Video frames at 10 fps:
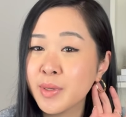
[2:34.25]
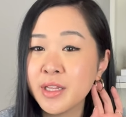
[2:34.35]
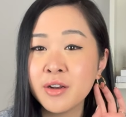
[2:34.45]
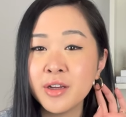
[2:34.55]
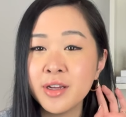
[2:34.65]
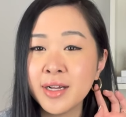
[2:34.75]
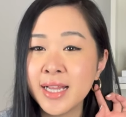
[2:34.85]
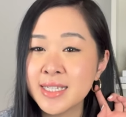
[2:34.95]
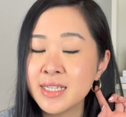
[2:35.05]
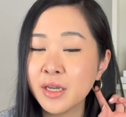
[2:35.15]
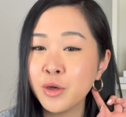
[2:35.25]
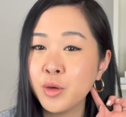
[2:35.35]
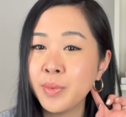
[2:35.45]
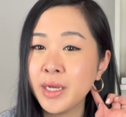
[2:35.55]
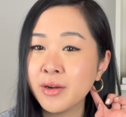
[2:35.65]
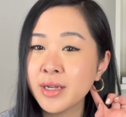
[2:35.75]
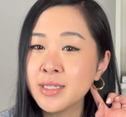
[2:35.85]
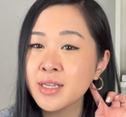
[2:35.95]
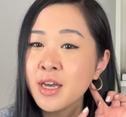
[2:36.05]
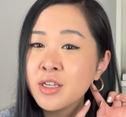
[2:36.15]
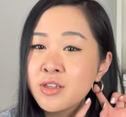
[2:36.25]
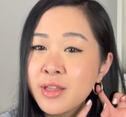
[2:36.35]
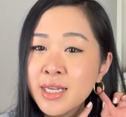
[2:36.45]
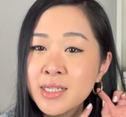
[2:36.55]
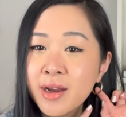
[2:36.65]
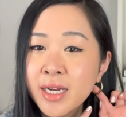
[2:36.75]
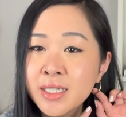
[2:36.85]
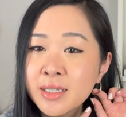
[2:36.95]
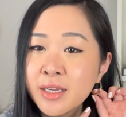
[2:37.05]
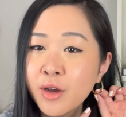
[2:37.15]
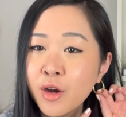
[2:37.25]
but they're not your classic hoop earrings. So these are actually